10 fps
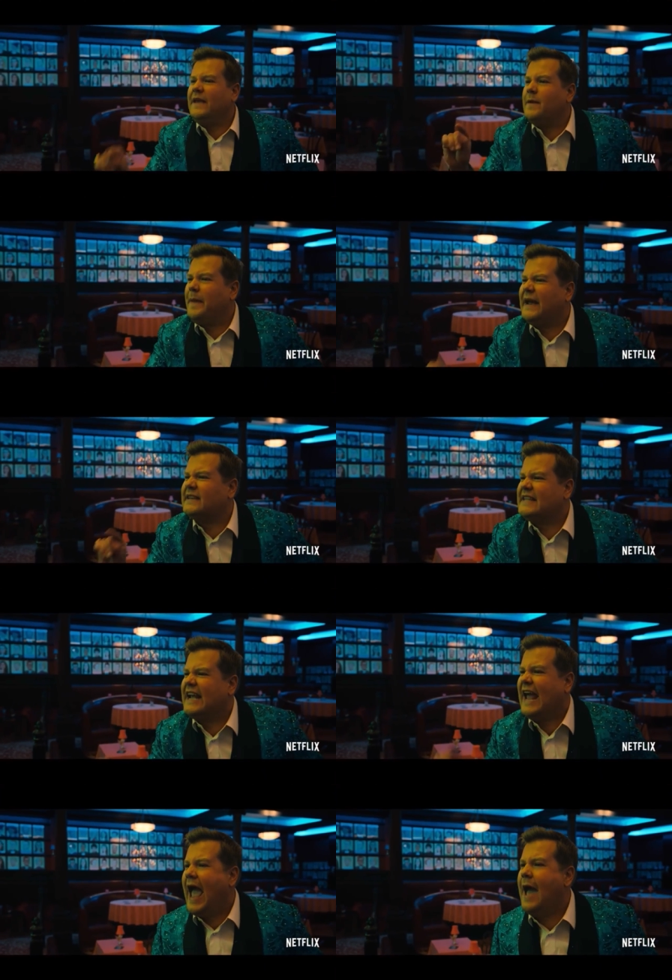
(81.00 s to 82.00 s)
the biggest thing
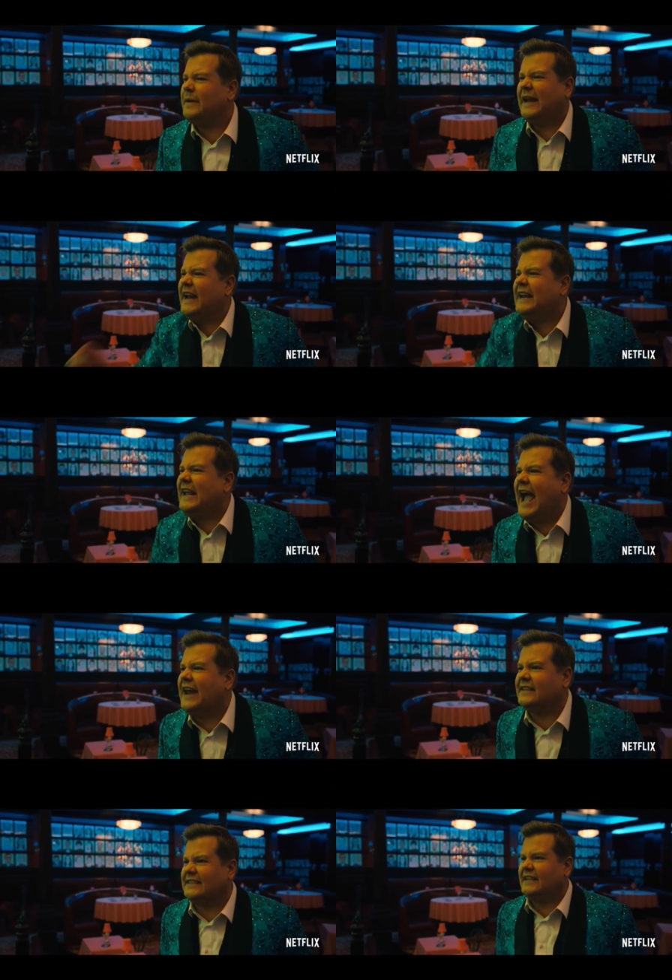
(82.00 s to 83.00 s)
to happen in
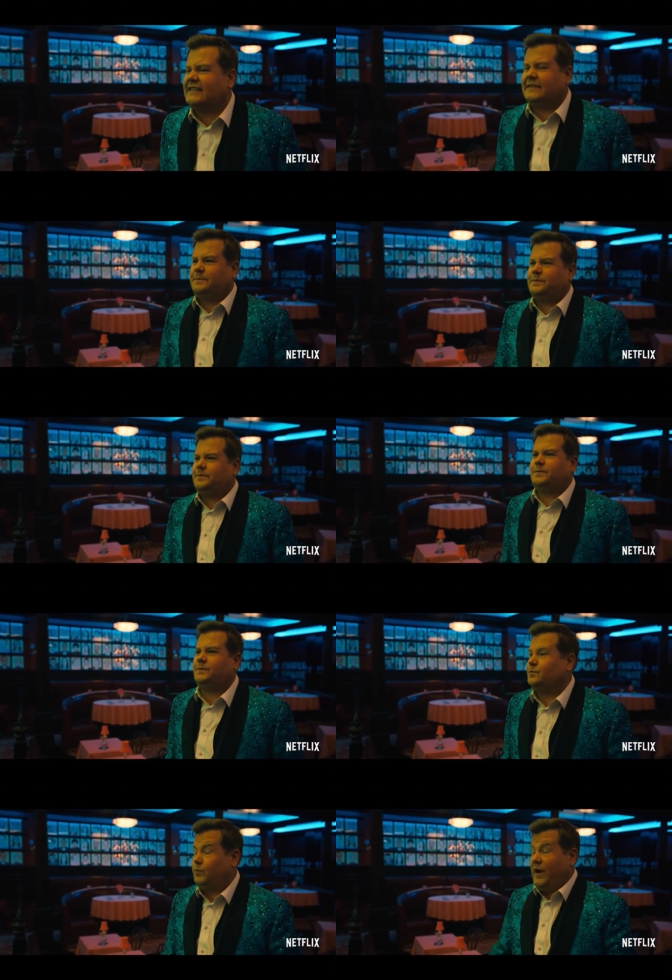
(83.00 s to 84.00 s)
Indiana since
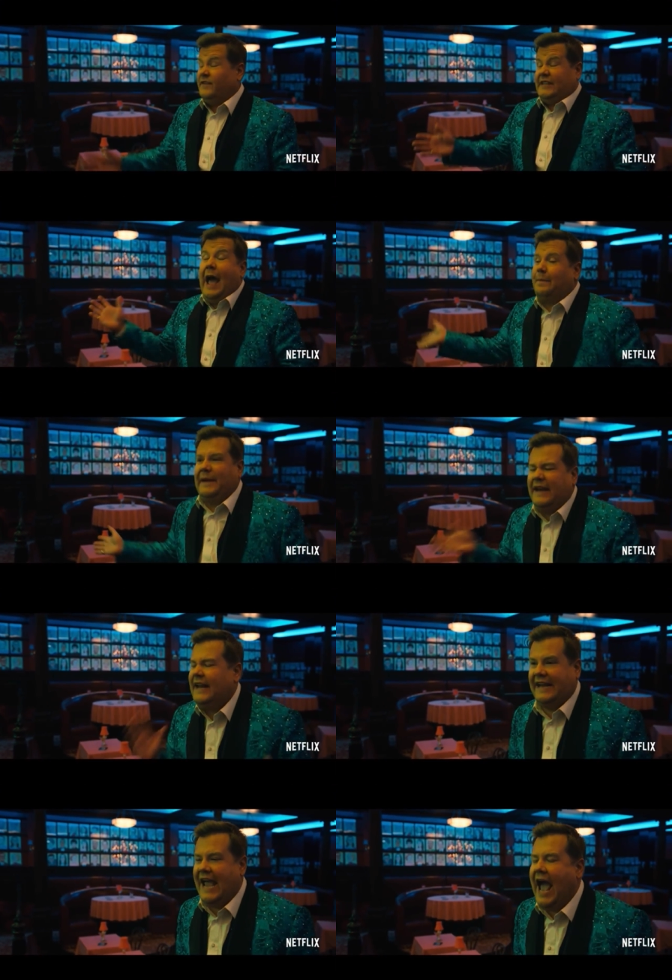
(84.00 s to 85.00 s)
whatever's happened in
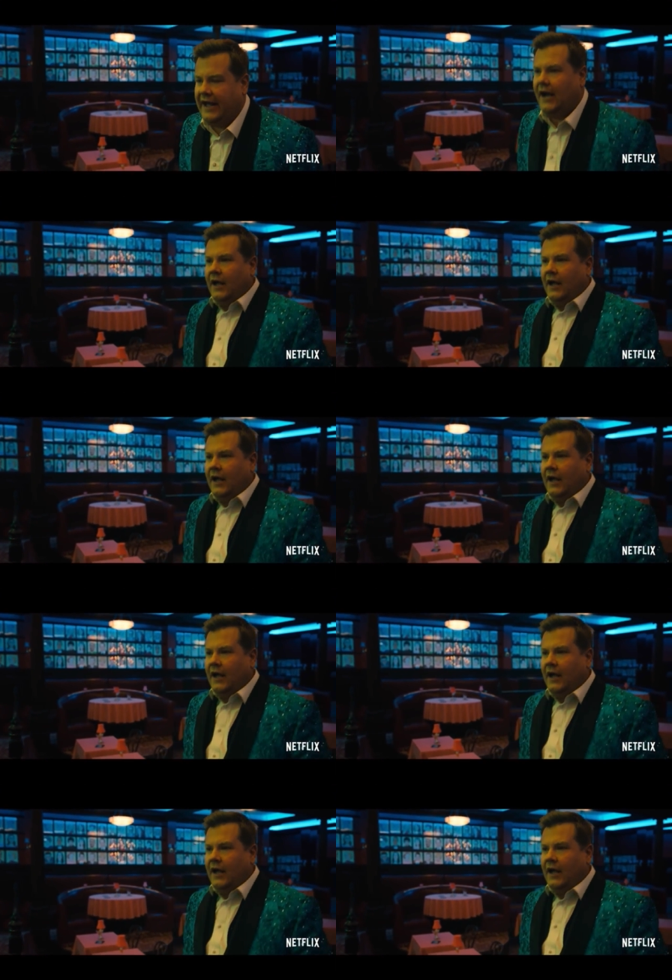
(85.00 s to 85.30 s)
Indiana.